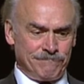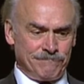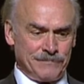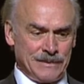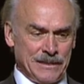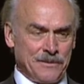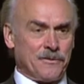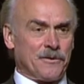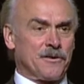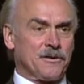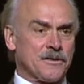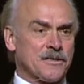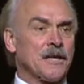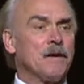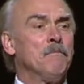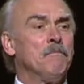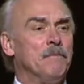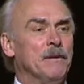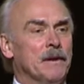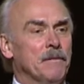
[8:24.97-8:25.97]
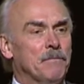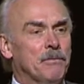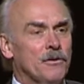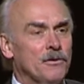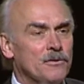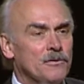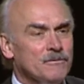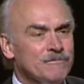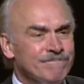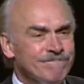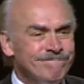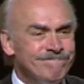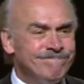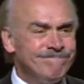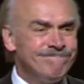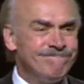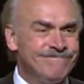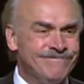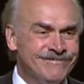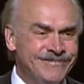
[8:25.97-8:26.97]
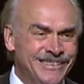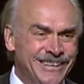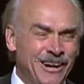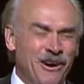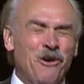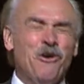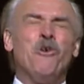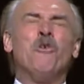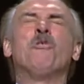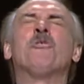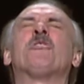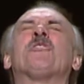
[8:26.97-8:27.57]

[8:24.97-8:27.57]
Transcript: that there are some people who